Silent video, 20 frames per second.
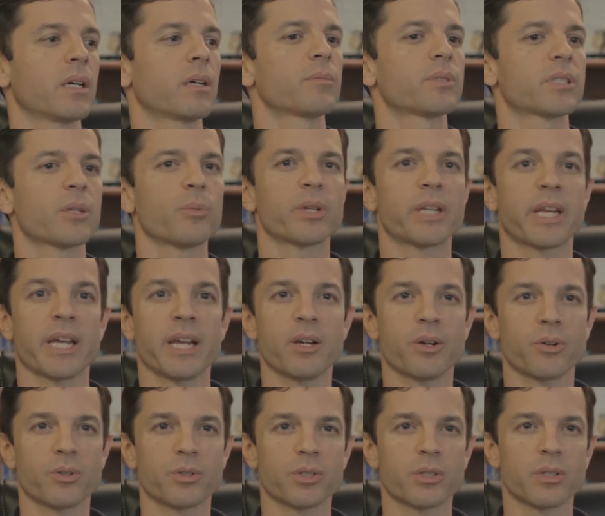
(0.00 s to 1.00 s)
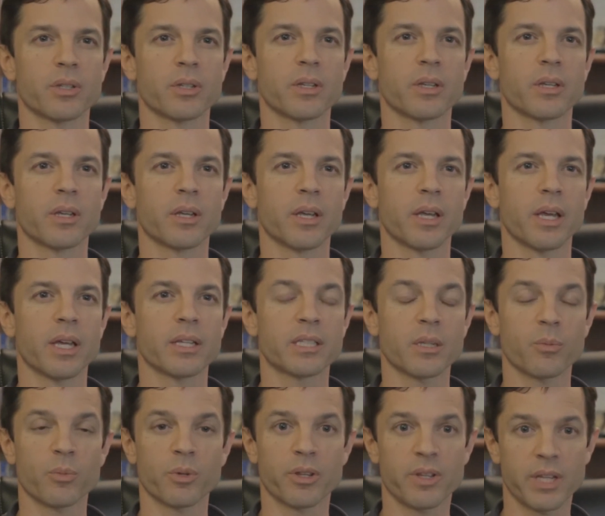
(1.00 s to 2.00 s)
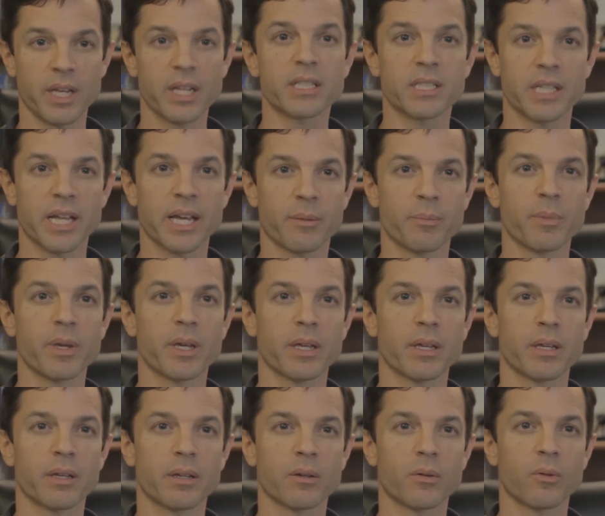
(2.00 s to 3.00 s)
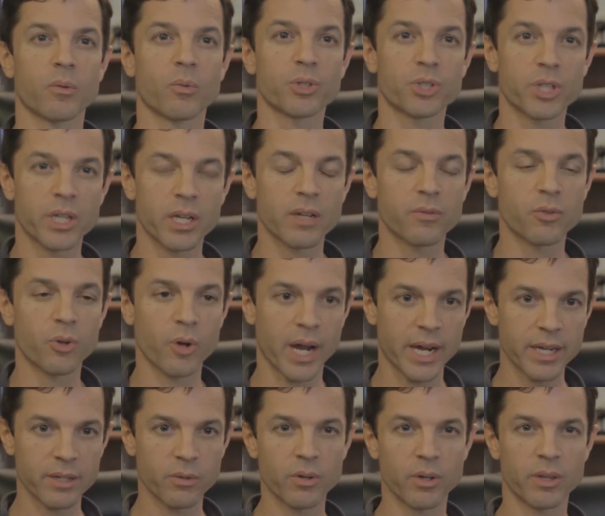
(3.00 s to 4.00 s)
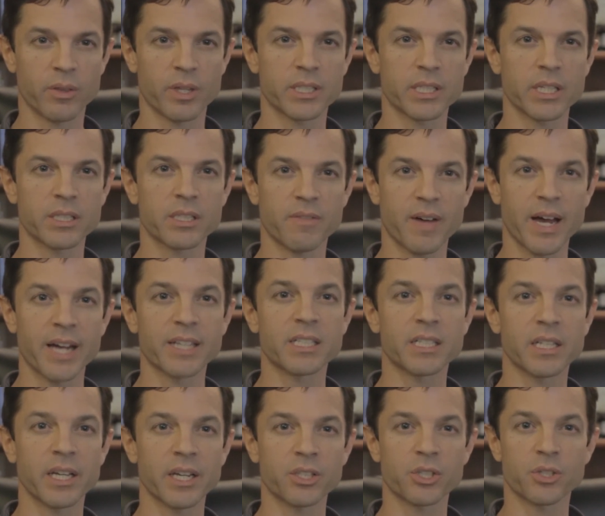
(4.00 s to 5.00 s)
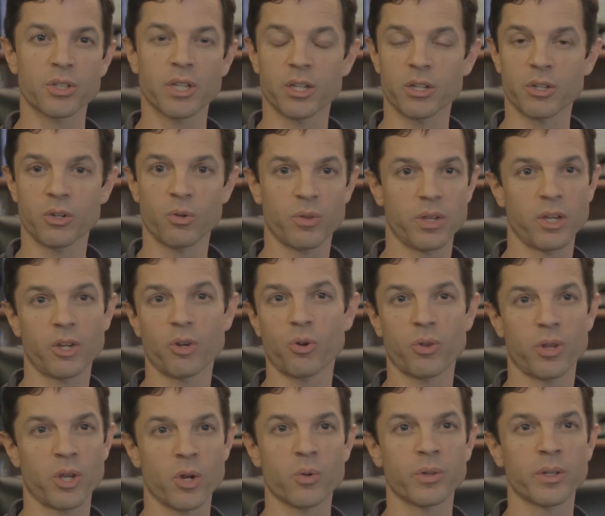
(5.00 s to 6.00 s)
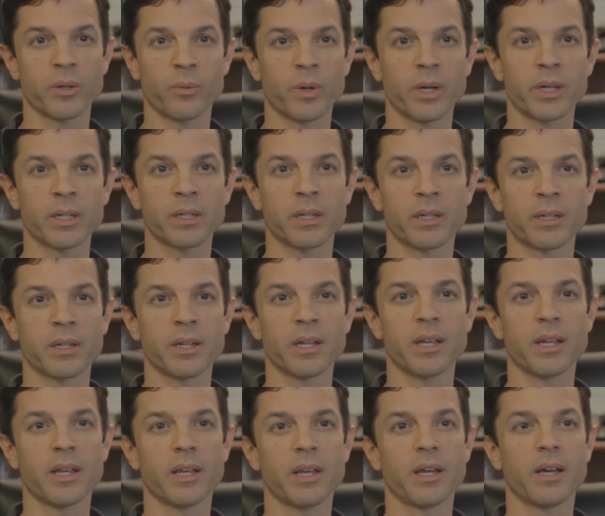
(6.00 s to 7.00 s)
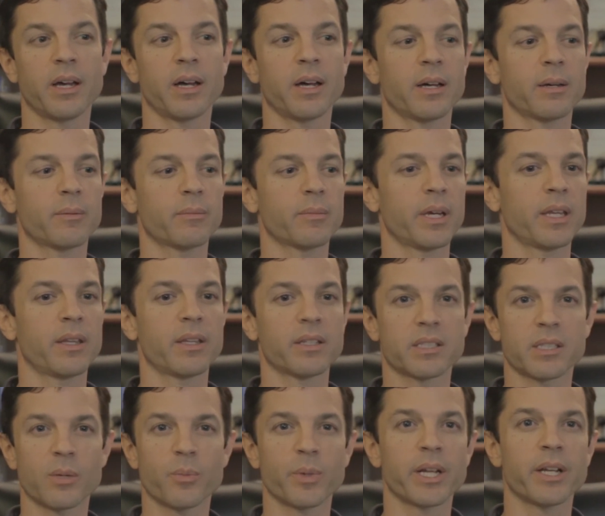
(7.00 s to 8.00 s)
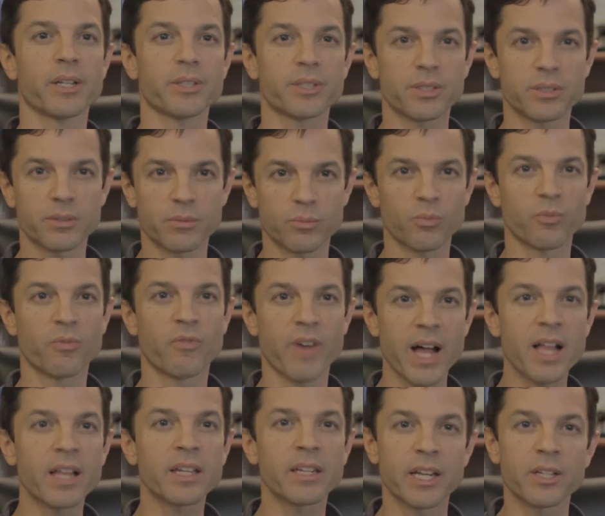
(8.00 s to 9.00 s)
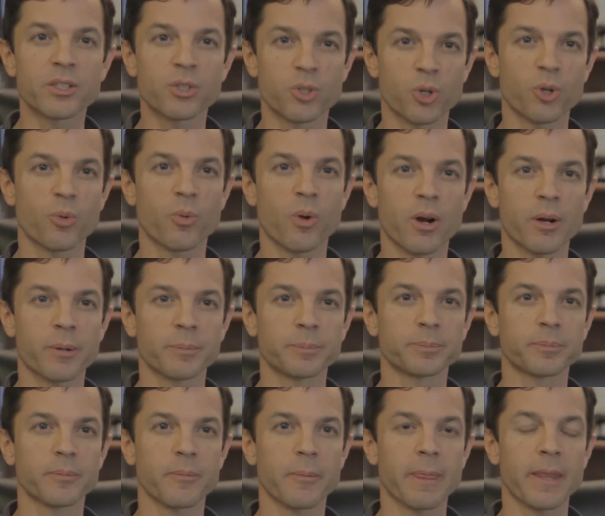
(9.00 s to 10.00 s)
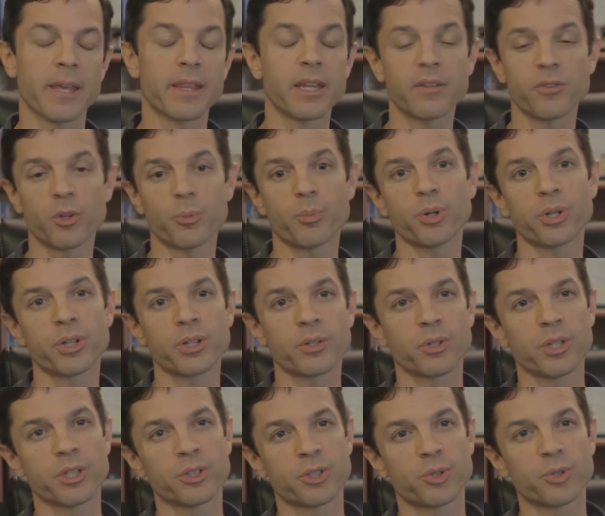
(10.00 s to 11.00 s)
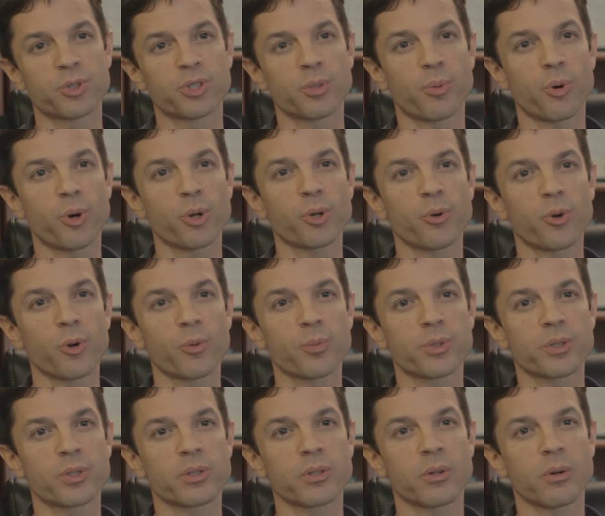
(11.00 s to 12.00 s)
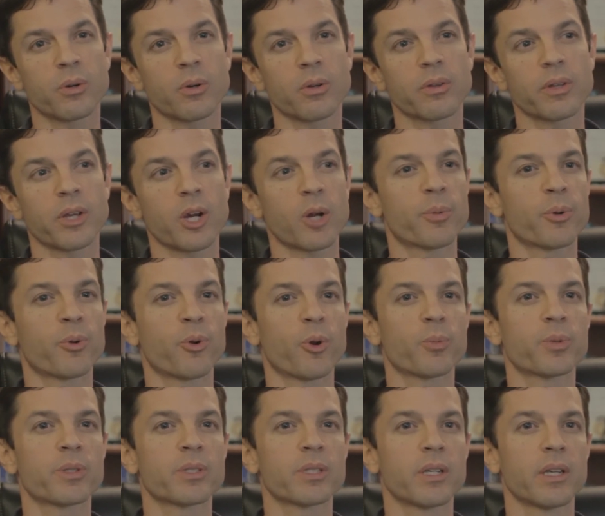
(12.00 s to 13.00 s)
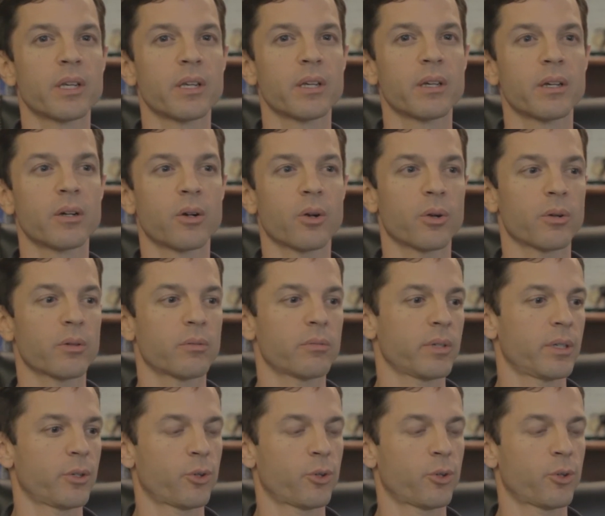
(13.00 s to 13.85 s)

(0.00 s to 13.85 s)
someone cares, and someone thinks like me. Which again, if you're the sense of isolation that you think you're the only one, and then someone else validates who you are, and then if you put it into support groups or therapy groups or